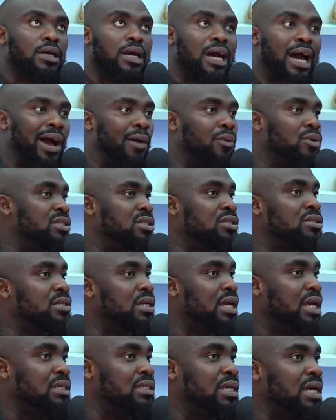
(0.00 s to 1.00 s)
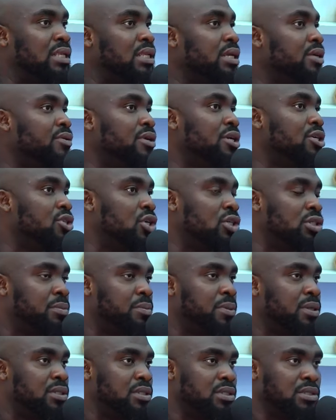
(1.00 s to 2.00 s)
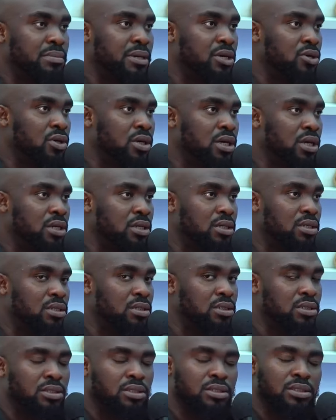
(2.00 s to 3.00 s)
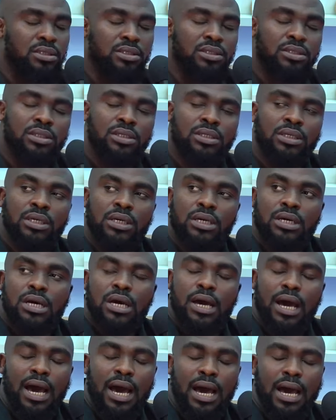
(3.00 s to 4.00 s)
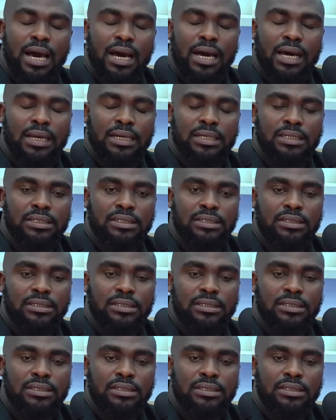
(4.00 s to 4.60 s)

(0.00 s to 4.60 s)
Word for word: I wasn't exactly a relationship person in my younger years, mm. and